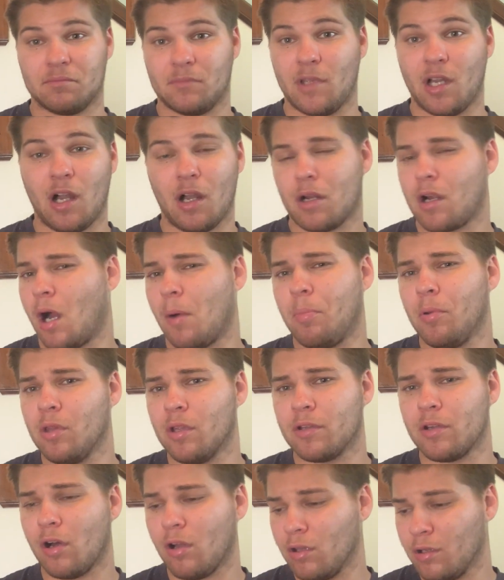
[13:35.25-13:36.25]
a couple
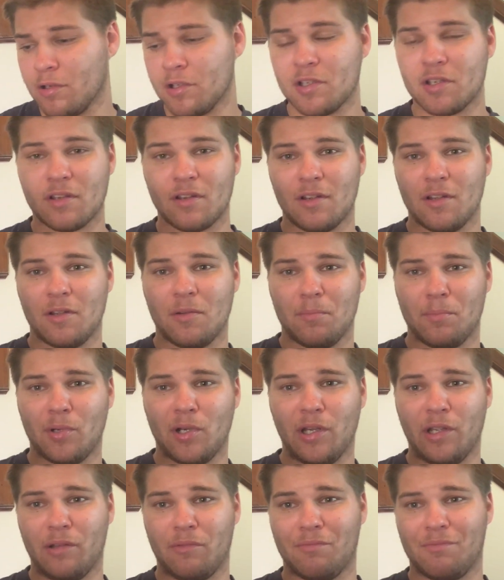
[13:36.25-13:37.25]
of dollars,
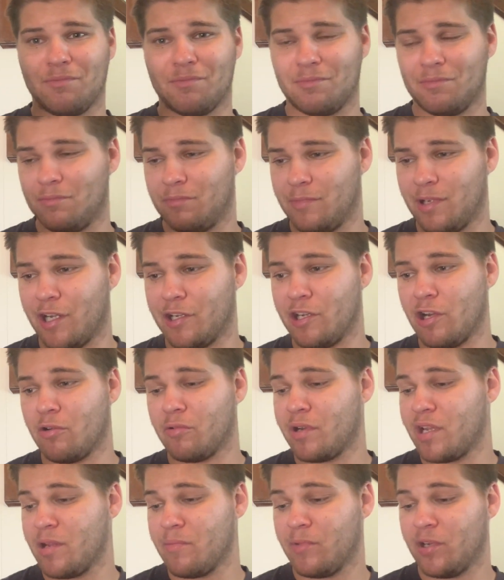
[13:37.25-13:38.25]
but a
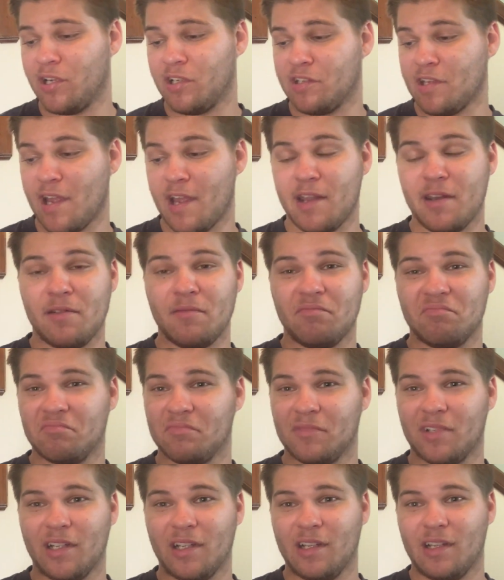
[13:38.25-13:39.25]
no-name in a 10,
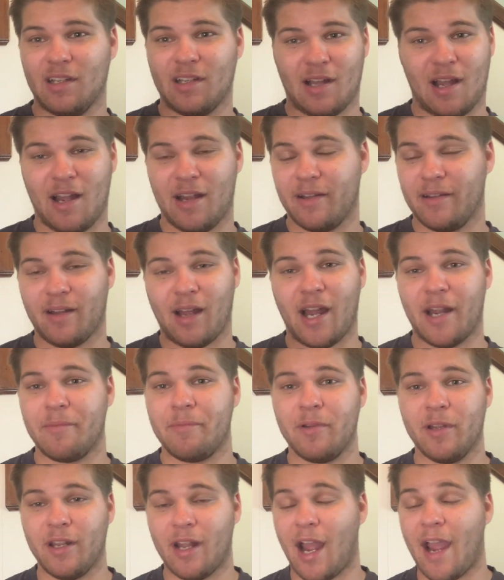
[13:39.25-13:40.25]
I
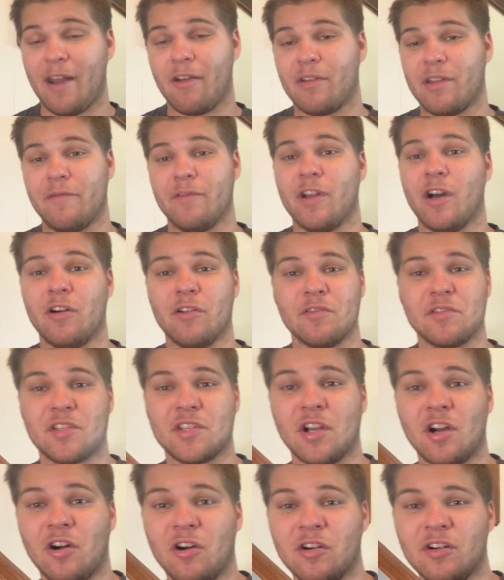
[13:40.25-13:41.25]
don't even know.
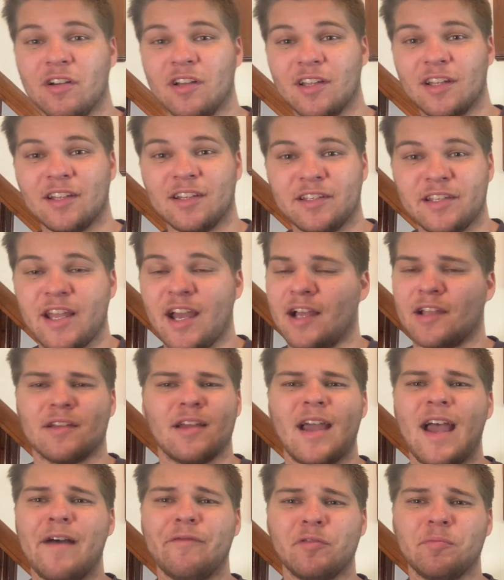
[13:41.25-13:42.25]
So yeah,
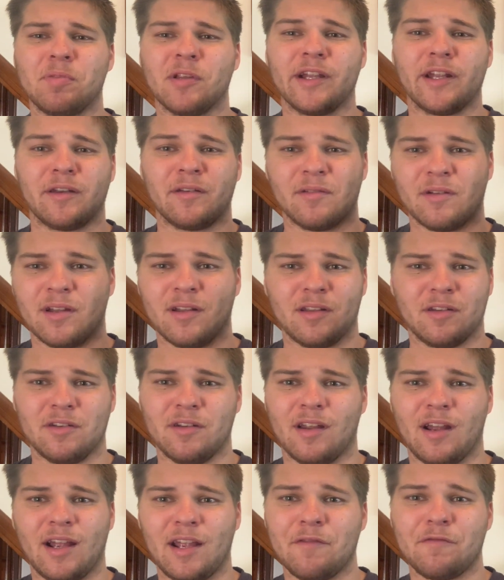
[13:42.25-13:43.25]
have a plan.
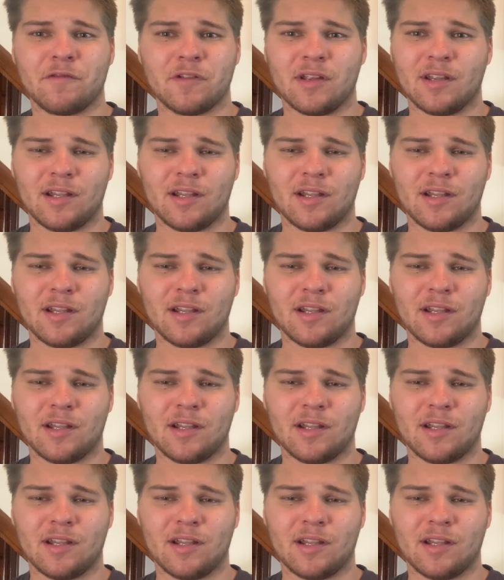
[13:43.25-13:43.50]
If,